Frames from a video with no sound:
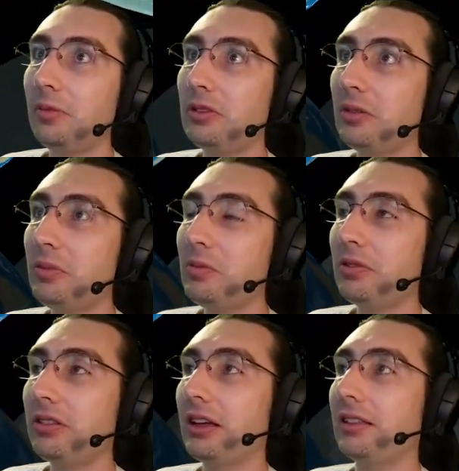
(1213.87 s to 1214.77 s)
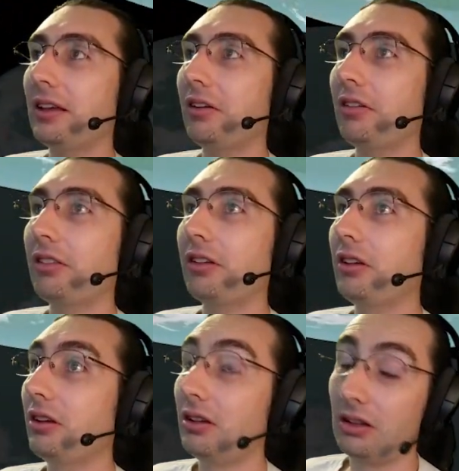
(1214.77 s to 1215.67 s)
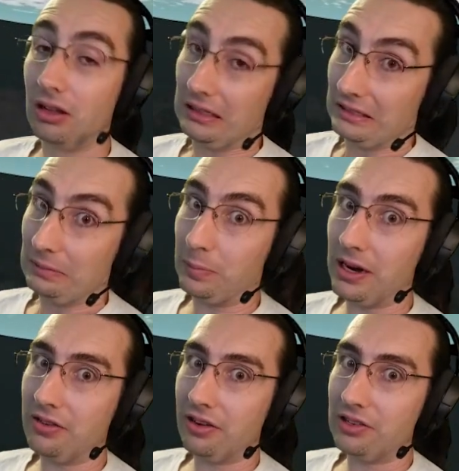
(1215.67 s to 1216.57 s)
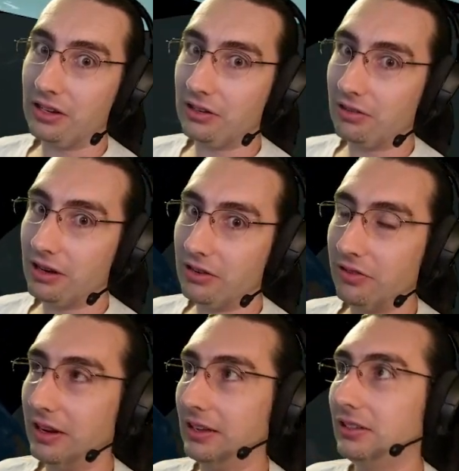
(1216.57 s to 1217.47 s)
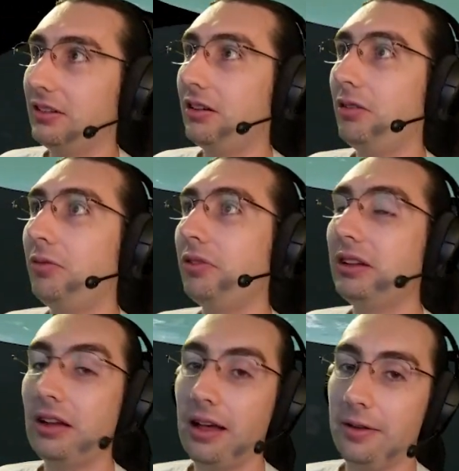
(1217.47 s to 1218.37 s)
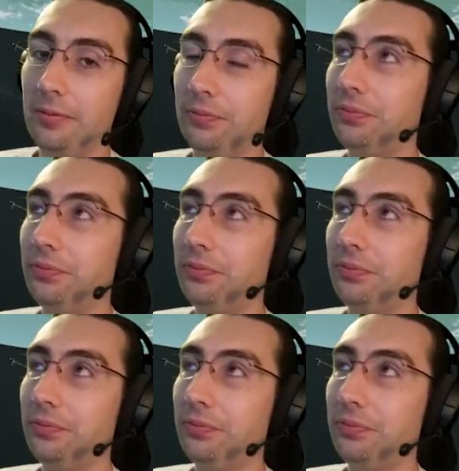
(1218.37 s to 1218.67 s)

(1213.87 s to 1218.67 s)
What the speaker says: Some people think that Earth might eventually turn into Venus. Hopefully not.